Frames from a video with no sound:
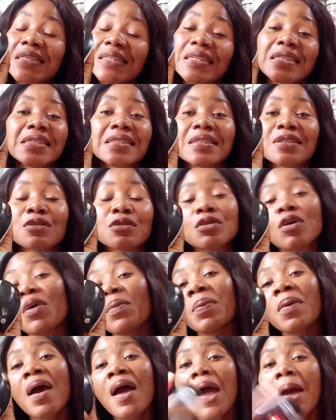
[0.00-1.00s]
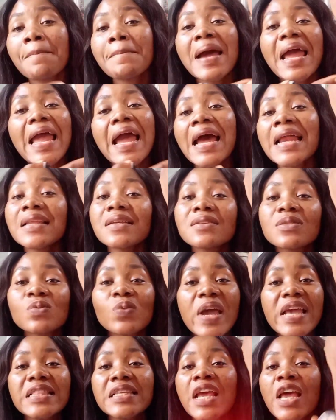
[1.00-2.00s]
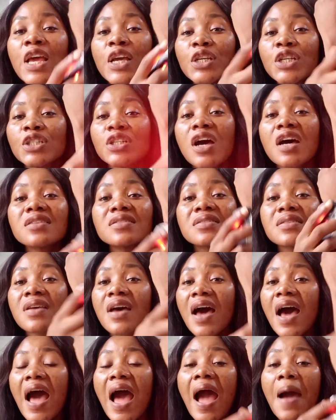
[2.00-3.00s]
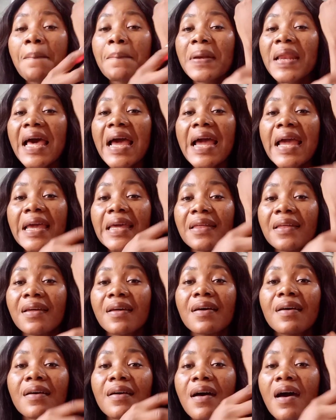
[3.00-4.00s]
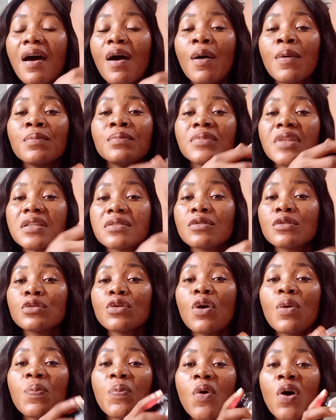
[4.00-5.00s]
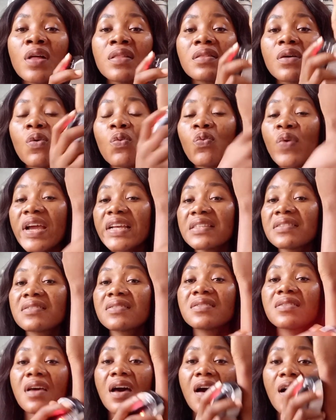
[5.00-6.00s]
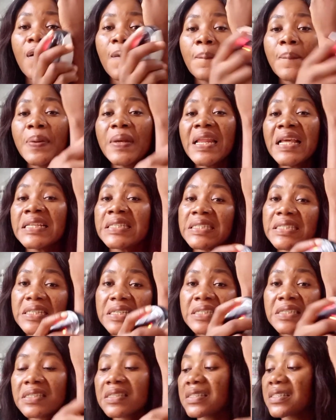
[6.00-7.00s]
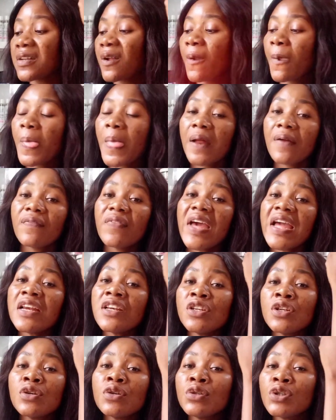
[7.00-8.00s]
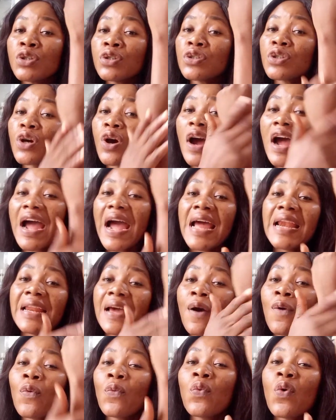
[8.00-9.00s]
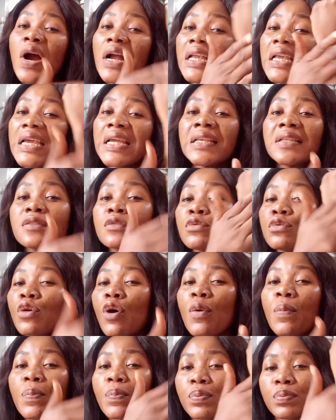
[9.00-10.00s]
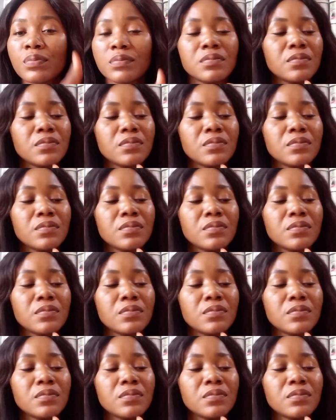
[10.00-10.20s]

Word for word: This is the soap. My hand is wet. You just apply um, the soap on the wet uh, places. Then you use your hand and work in the soap.